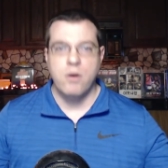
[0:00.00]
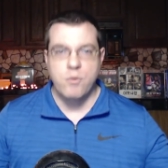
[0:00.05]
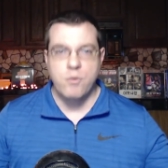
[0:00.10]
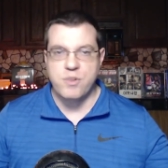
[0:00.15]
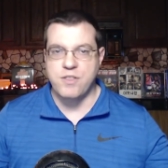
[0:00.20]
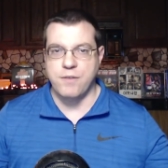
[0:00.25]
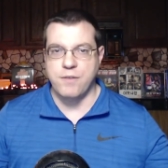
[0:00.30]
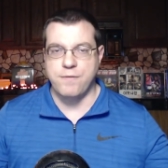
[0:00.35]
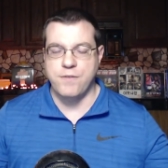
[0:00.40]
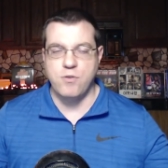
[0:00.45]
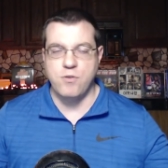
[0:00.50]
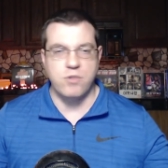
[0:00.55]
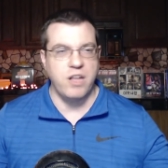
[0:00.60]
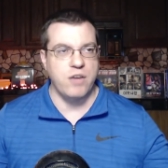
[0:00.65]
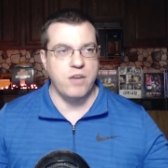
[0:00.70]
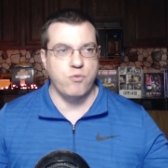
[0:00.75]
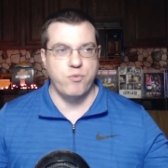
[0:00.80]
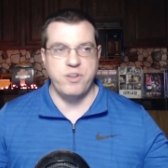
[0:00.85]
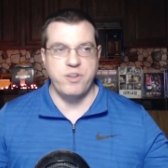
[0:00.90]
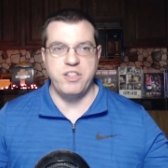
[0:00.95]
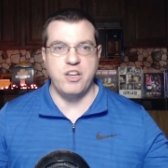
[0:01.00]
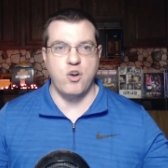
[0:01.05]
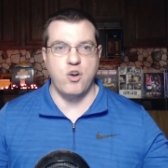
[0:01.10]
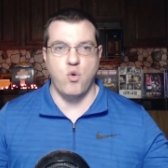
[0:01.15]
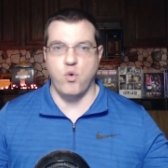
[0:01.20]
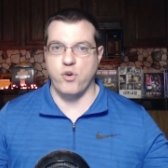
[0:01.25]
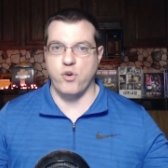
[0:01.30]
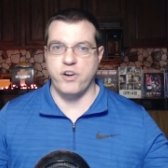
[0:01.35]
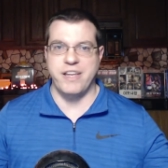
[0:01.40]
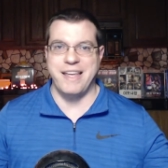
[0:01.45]
with a few like really
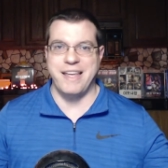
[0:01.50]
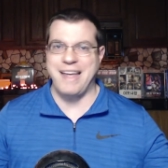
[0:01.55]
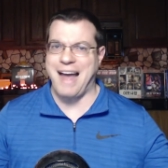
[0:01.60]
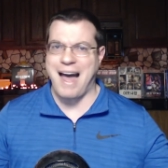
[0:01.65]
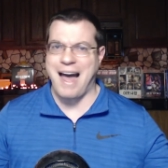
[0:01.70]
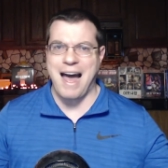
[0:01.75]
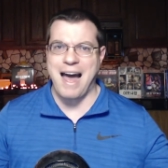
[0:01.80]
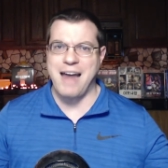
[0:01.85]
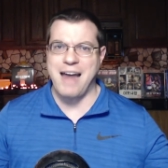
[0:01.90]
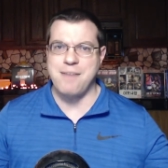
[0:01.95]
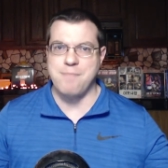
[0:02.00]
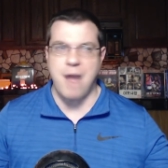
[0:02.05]
quirky, odd